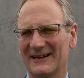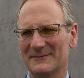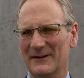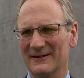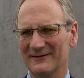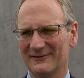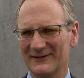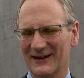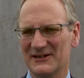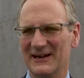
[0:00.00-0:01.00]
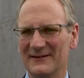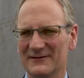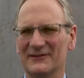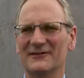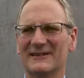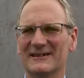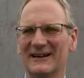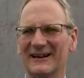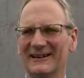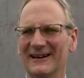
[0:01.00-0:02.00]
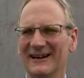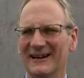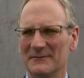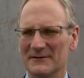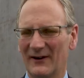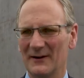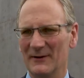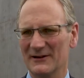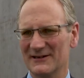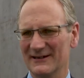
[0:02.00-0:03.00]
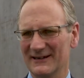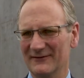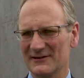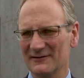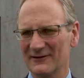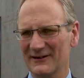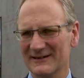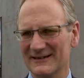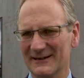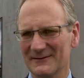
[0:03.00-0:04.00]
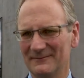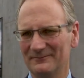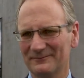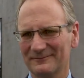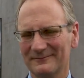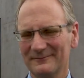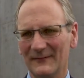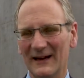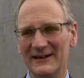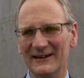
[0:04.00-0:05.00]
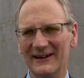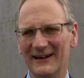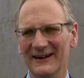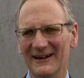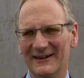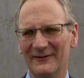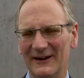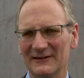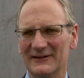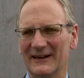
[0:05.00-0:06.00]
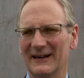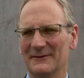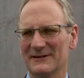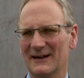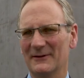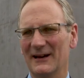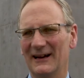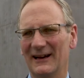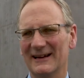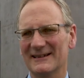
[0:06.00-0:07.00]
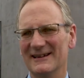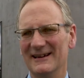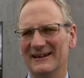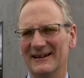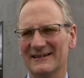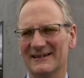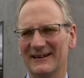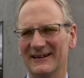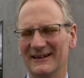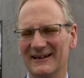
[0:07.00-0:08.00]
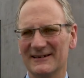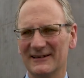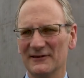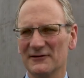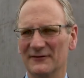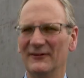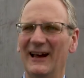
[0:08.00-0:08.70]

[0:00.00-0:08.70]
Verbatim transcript: that's been achieved through the design and was very much in the original concept. I think the, the final thing I would, I would highlight is the, is the use of